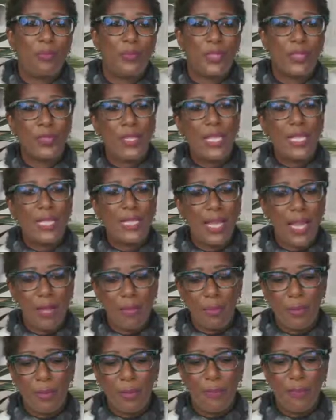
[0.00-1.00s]
So this
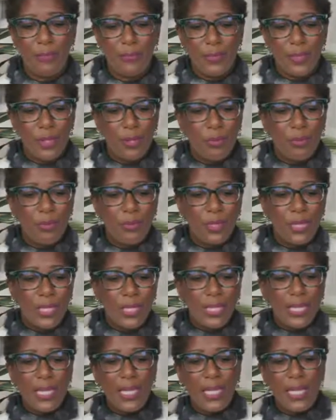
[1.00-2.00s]
table
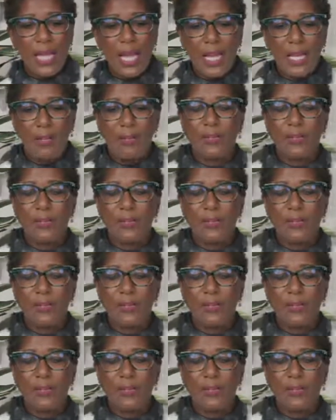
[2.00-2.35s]
really kind